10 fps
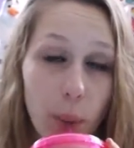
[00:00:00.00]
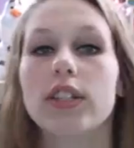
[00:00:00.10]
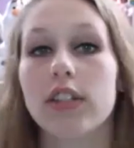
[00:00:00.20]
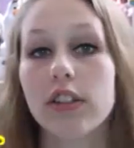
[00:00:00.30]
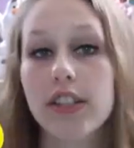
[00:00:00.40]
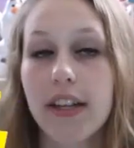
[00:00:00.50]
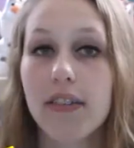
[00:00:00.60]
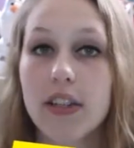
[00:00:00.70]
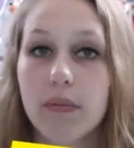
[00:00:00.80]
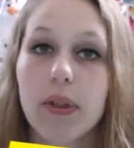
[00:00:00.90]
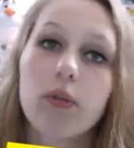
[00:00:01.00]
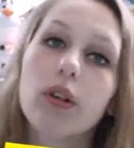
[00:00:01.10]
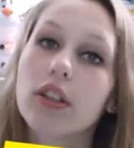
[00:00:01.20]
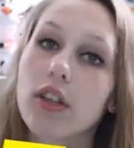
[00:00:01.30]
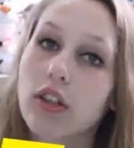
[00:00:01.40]
Question 37 is book
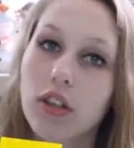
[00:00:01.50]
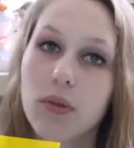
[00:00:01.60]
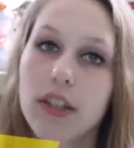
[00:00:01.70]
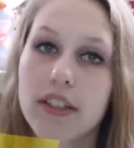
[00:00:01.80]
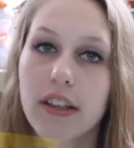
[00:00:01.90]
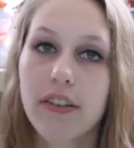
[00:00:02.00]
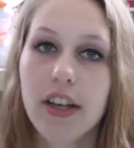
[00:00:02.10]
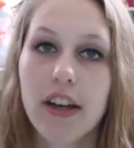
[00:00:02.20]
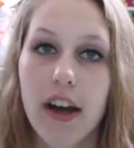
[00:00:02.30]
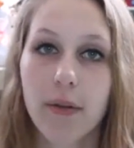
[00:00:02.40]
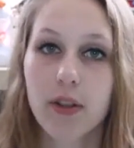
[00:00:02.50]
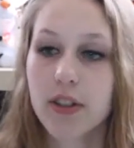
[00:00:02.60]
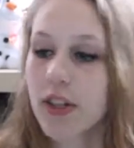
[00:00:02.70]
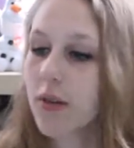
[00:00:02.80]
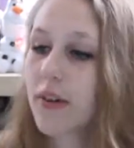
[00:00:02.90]
world you want to live in. I'm going to go